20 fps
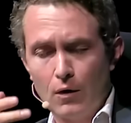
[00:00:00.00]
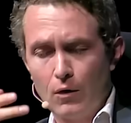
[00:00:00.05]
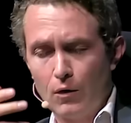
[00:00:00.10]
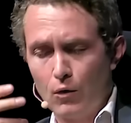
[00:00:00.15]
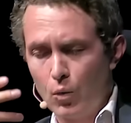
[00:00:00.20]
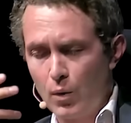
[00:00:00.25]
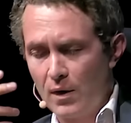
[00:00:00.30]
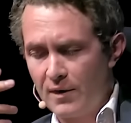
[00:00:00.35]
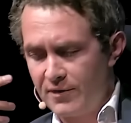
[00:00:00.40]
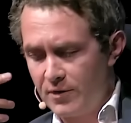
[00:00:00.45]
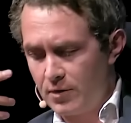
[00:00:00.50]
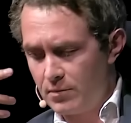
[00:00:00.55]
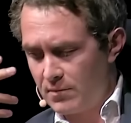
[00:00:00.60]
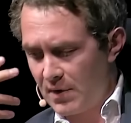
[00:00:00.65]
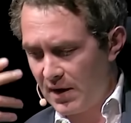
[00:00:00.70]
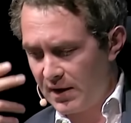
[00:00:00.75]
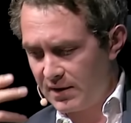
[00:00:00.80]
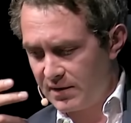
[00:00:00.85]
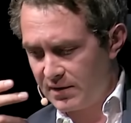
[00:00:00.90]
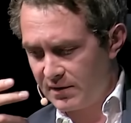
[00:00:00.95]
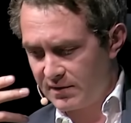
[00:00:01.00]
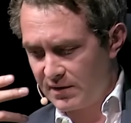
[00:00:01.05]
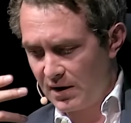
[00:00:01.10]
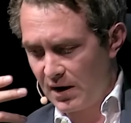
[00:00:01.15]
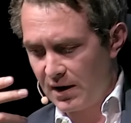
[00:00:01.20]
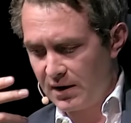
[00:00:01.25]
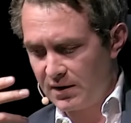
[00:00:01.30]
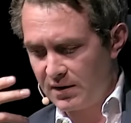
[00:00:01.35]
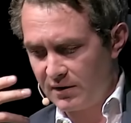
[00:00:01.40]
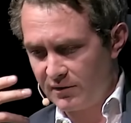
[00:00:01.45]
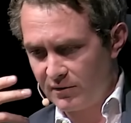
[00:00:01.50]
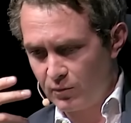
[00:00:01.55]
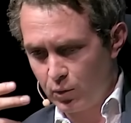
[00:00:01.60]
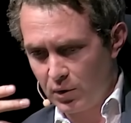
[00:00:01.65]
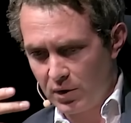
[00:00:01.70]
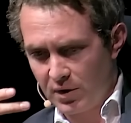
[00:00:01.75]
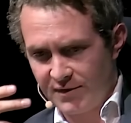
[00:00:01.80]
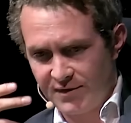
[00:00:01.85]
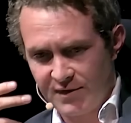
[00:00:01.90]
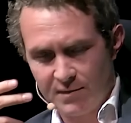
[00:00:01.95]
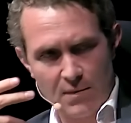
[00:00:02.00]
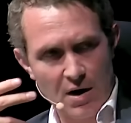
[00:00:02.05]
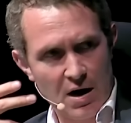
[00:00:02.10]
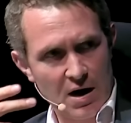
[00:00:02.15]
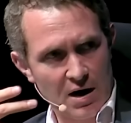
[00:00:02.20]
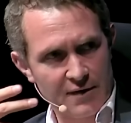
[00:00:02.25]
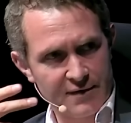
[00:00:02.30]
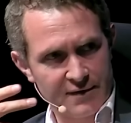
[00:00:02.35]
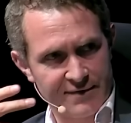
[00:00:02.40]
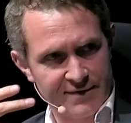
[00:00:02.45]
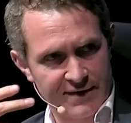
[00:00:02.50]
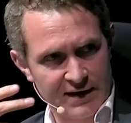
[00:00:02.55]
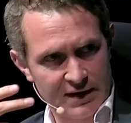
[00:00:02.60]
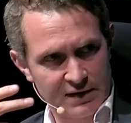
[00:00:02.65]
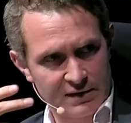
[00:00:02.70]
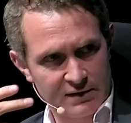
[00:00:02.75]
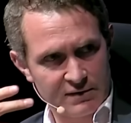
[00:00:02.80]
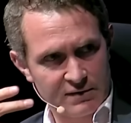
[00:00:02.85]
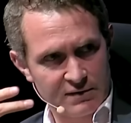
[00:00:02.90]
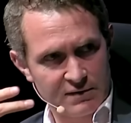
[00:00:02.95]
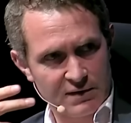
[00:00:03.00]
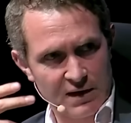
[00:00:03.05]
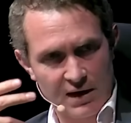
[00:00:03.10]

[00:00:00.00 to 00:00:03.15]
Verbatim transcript: or whether you might decide it's worth, among other things,